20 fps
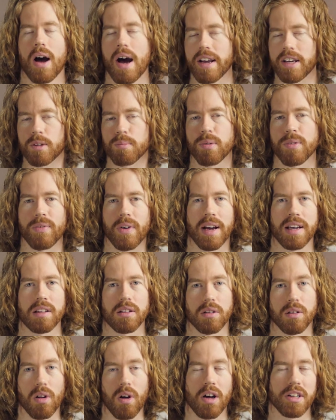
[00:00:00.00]
I can provide
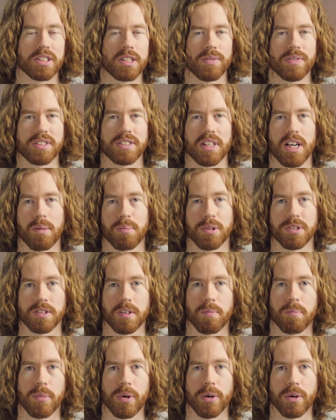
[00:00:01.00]
lots of examples
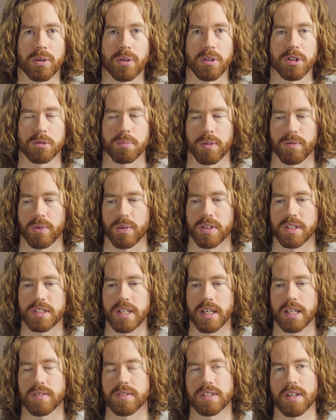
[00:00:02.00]
of miracles, but for the
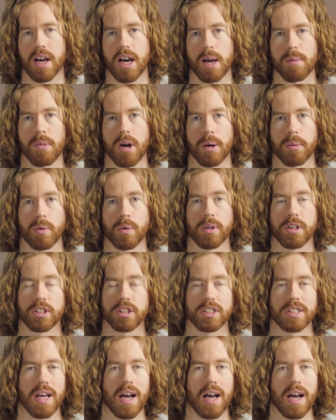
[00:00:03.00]
sake of time, I'm going to just